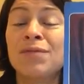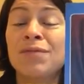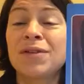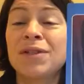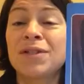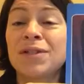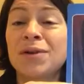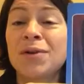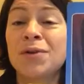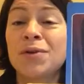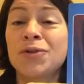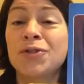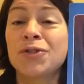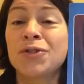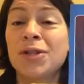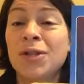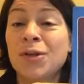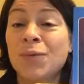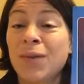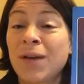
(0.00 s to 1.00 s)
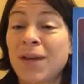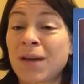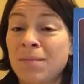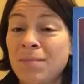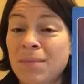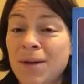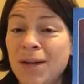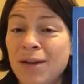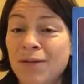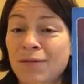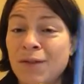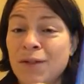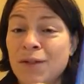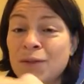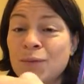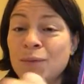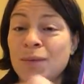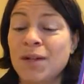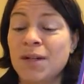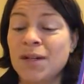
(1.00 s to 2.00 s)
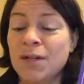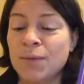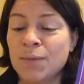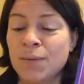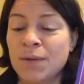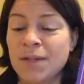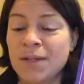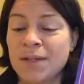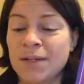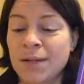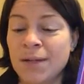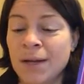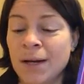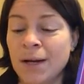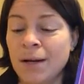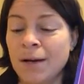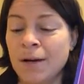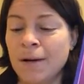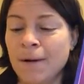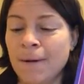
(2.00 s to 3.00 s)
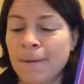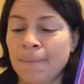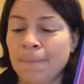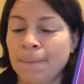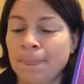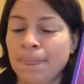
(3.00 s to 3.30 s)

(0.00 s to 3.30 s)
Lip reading: physical so that we can manifest what it is we desire.